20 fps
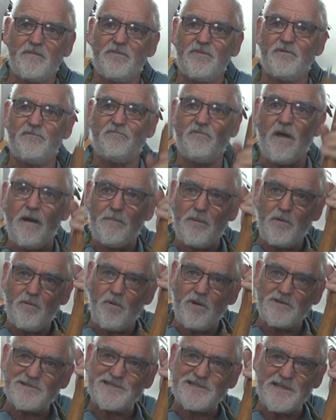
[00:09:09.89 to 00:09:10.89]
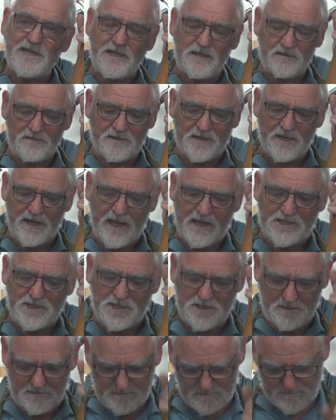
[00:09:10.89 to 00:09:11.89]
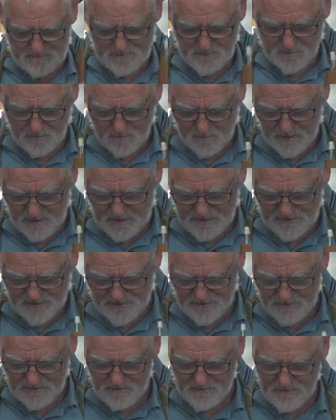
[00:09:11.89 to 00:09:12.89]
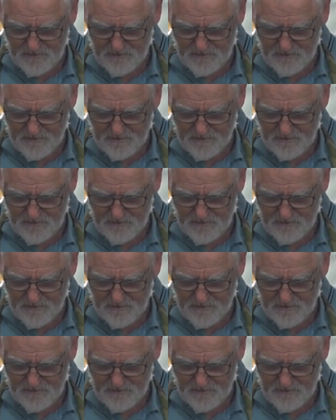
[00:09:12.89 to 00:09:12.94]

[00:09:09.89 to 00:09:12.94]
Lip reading: the rubber wasn't in connection with